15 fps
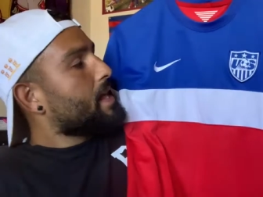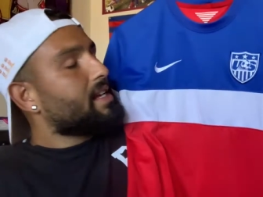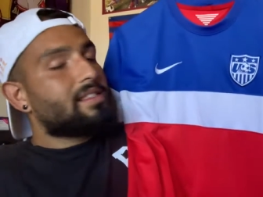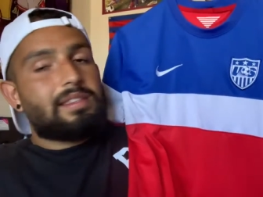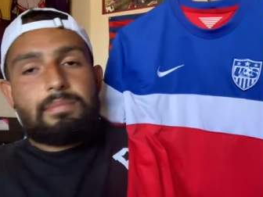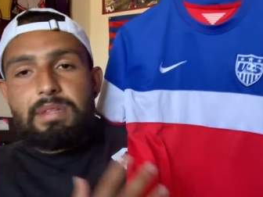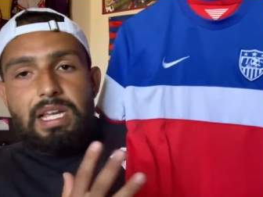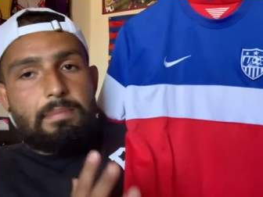It's
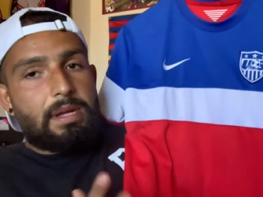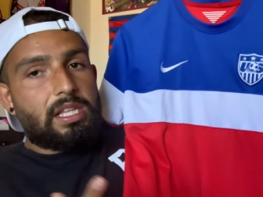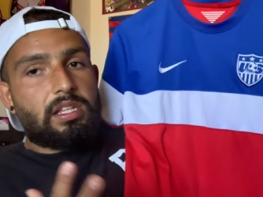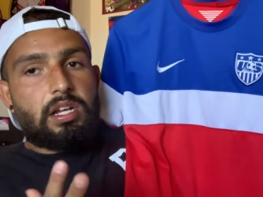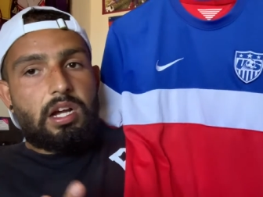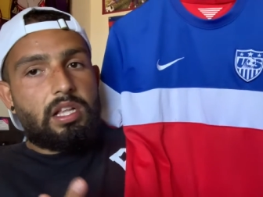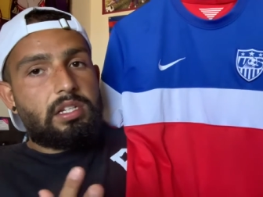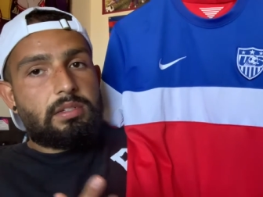something about the
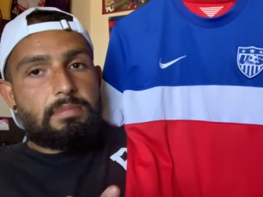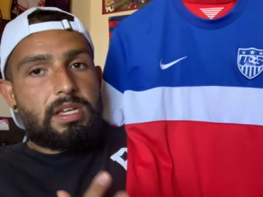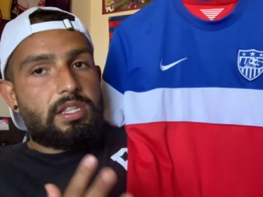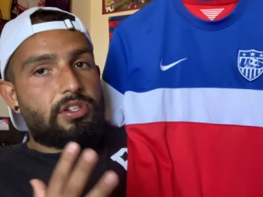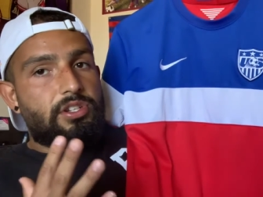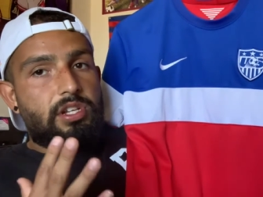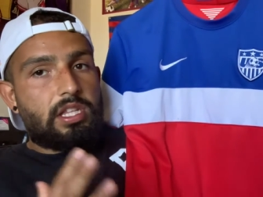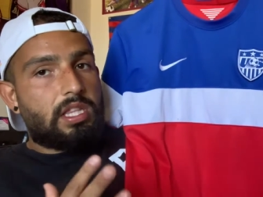colors, man.
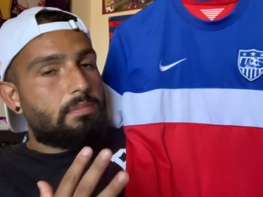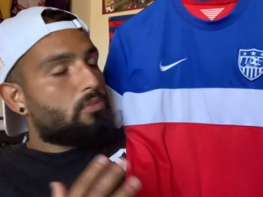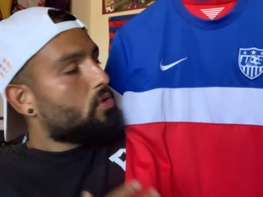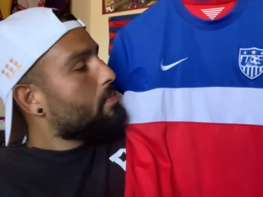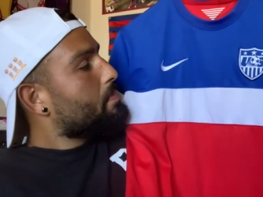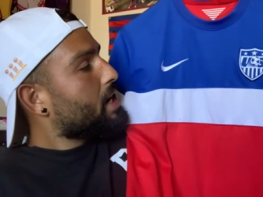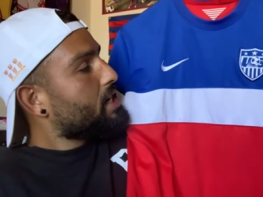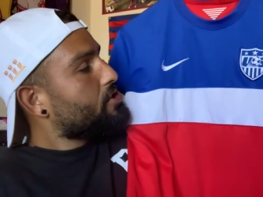There's nothing
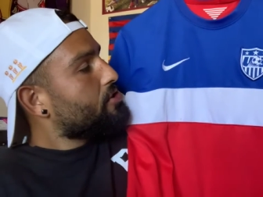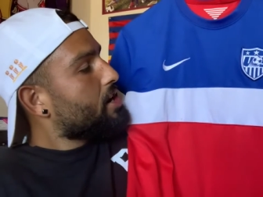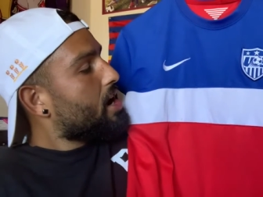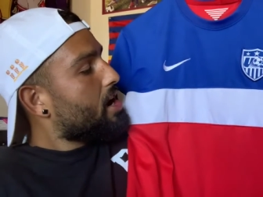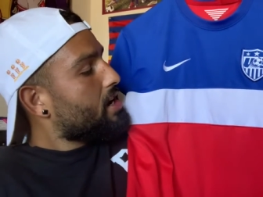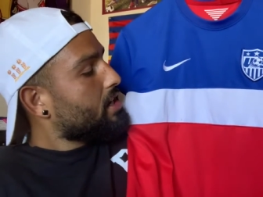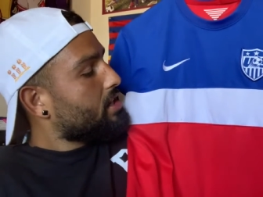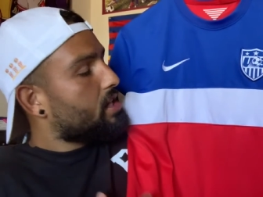more
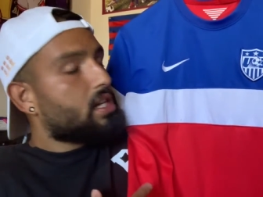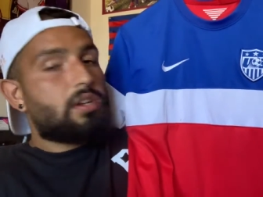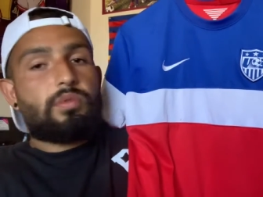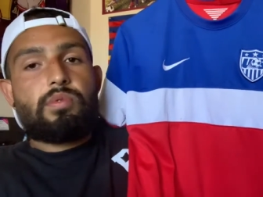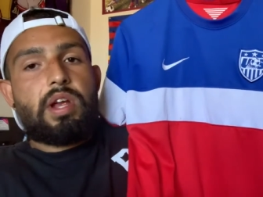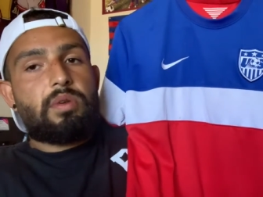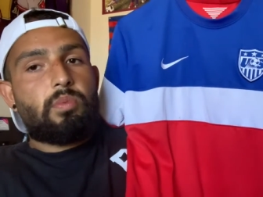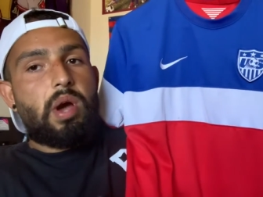patriotic than a
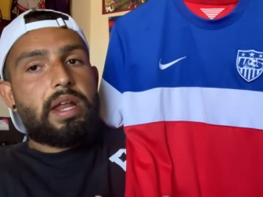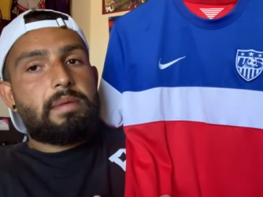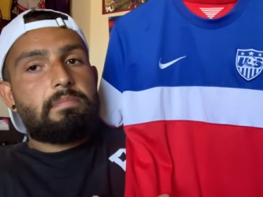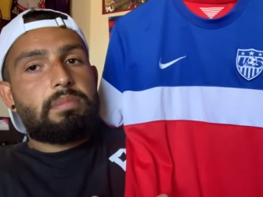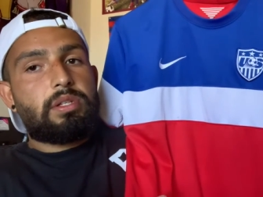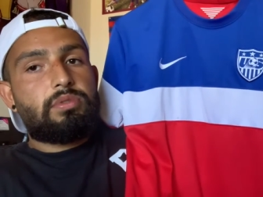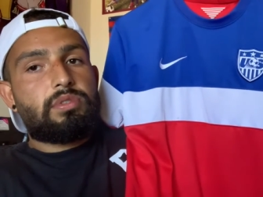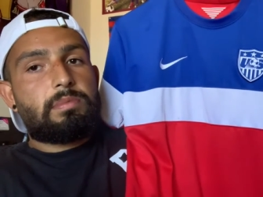red, white, and
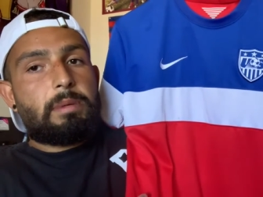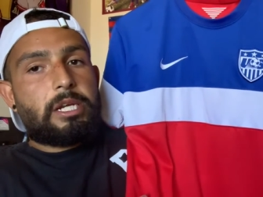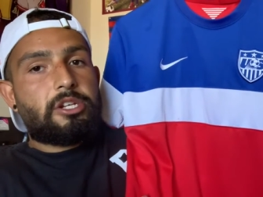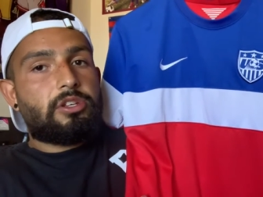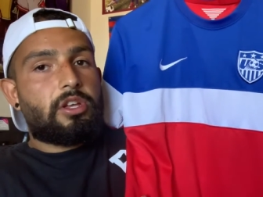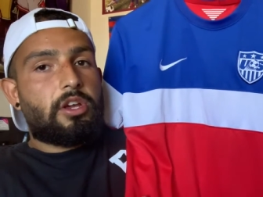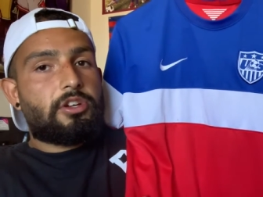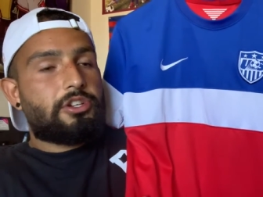blue,
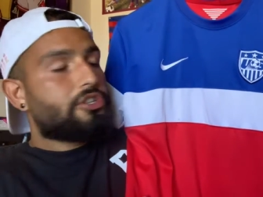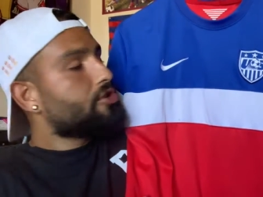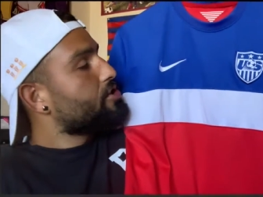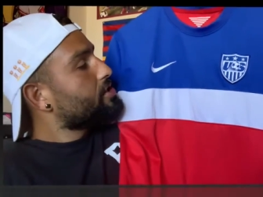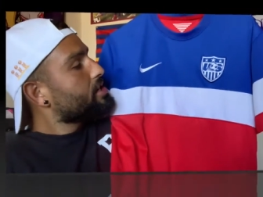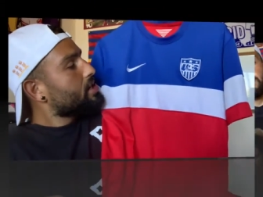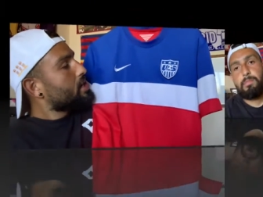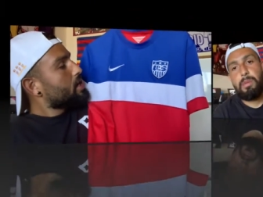especially on a jersey.